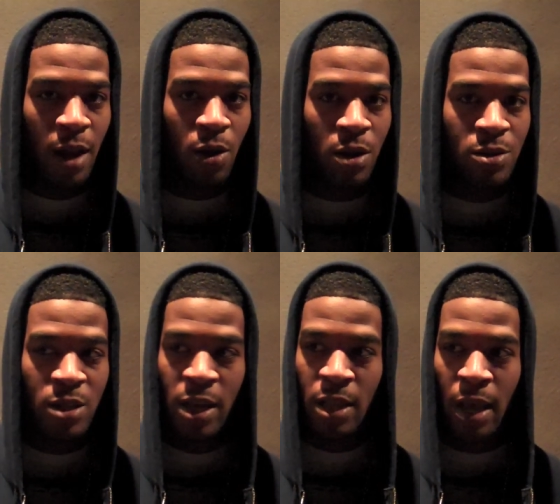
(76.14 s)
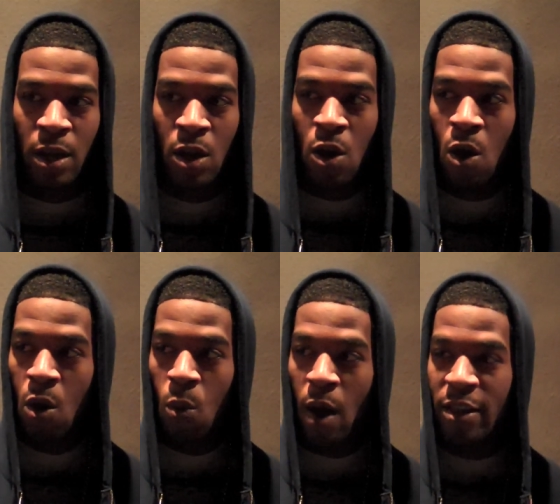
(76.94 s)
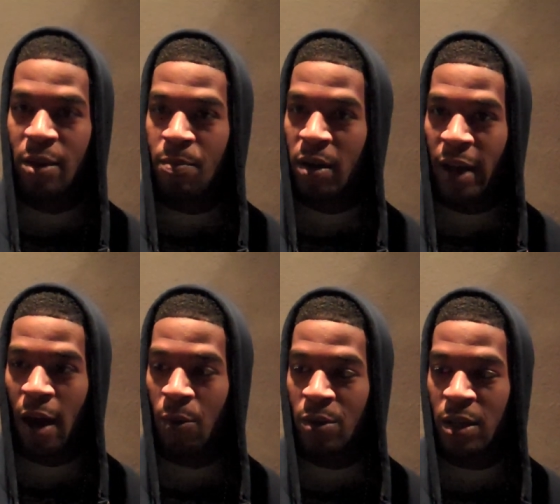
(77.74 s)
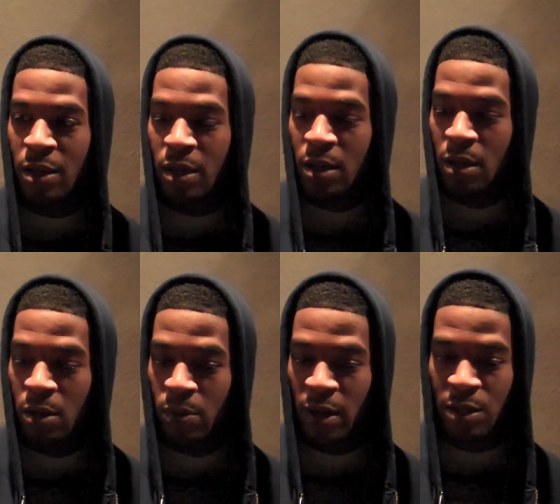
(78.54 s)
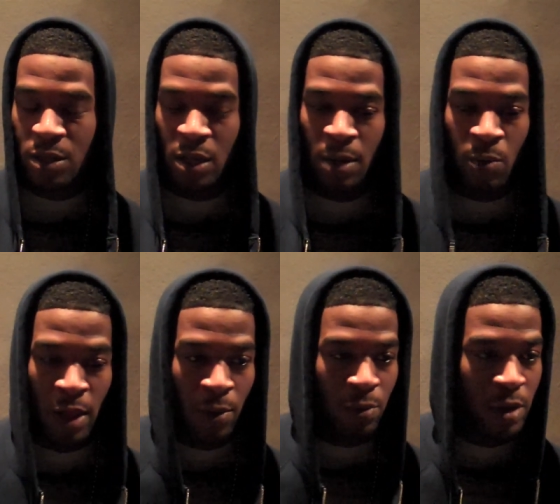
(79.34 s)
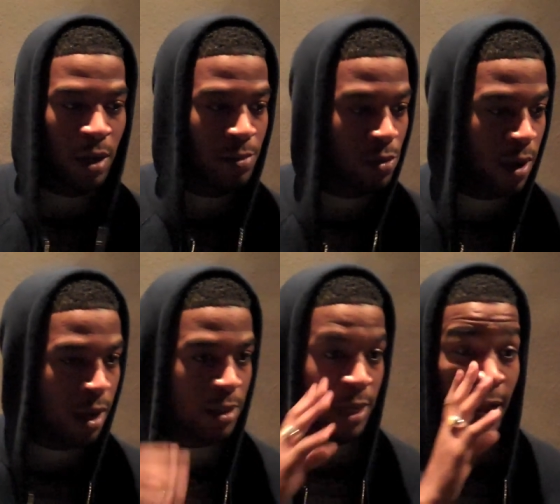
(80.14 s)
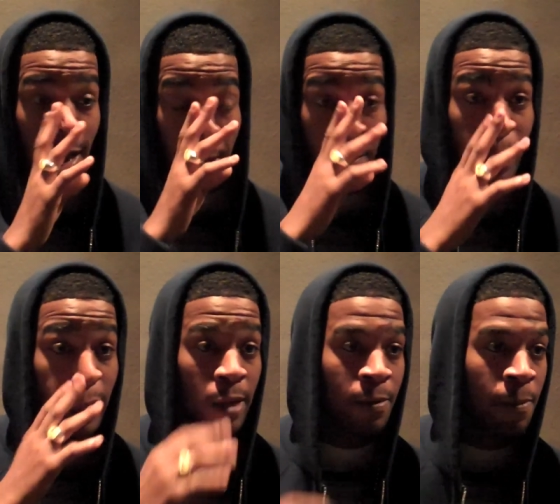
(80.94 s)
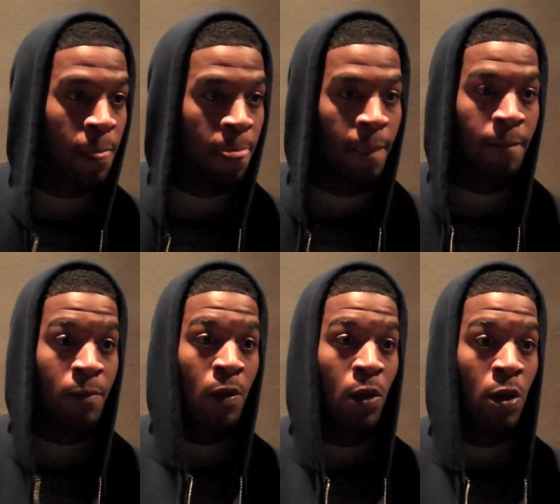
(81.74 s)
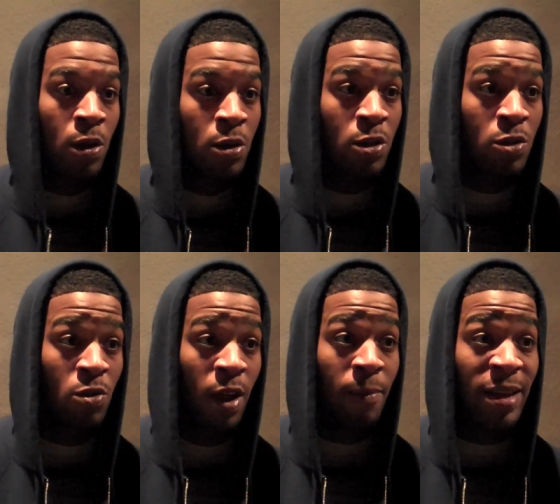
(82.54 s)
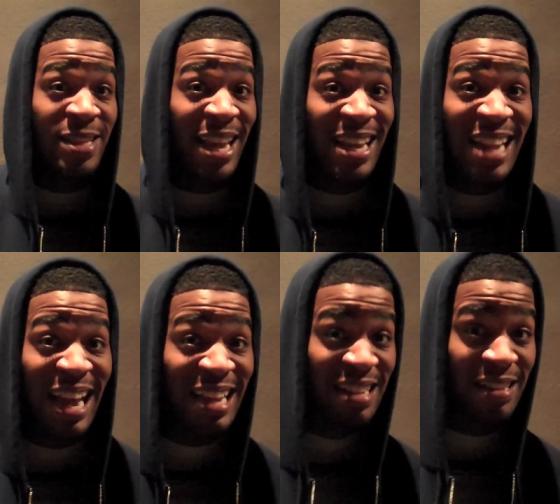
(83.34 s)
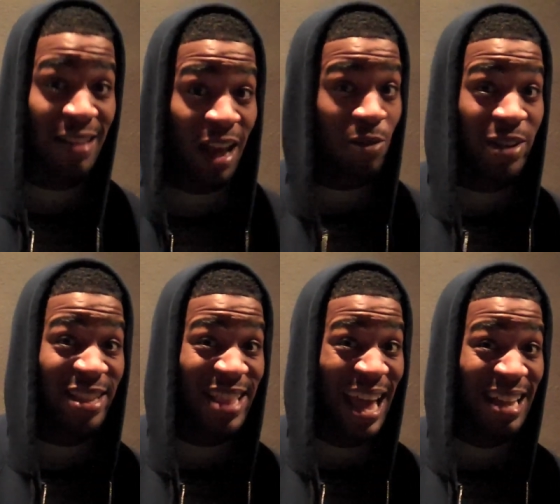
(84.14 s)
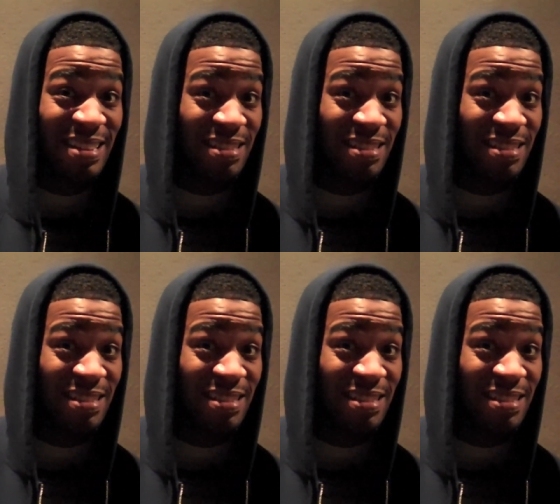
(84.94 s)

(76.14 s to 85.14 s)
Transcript: I don't understand like why they bug out when they when they see him or like when he comes around. It's like I, I mean, dude, I made day and night. I don't get that.